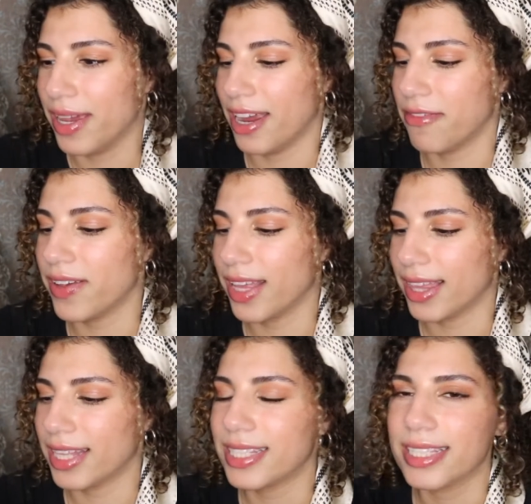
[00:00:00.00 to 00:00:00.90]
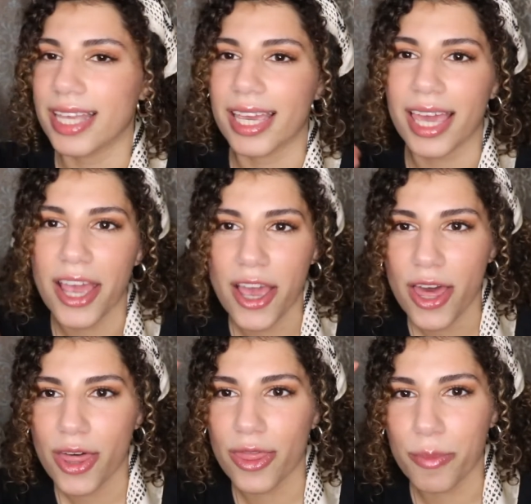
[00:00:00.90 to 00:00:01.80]
And I feel like this is like
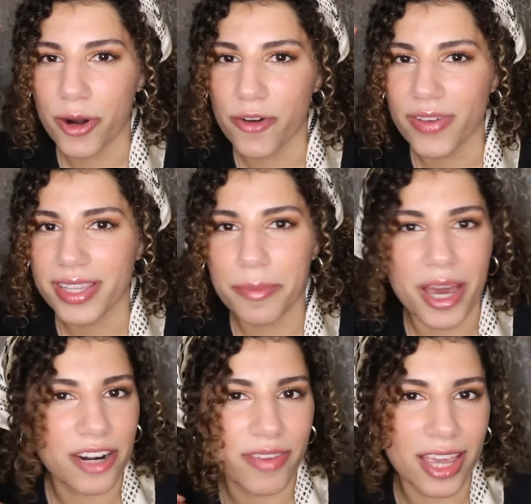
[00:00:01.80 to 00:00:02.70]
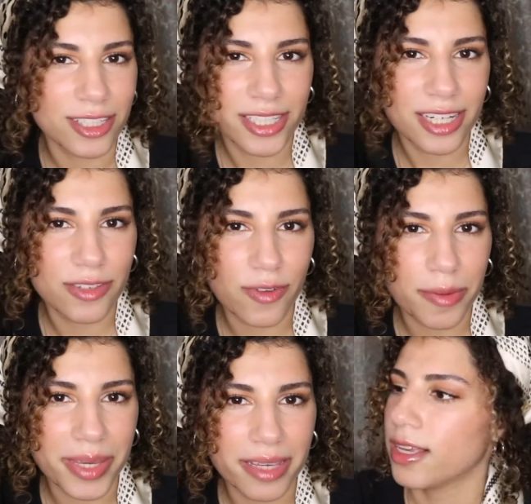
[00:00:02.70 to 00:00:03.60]
the perfect amount of edginess
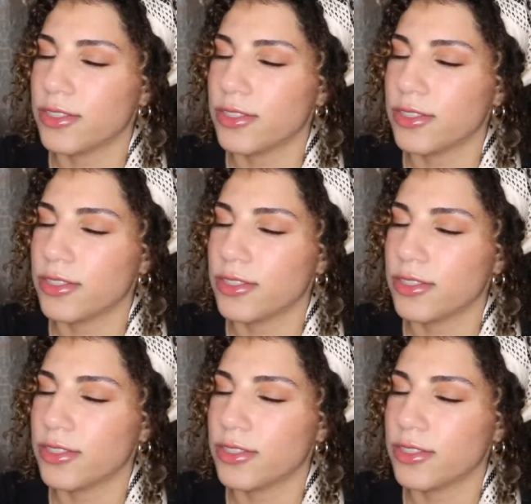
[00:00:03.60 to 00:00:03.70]
for me.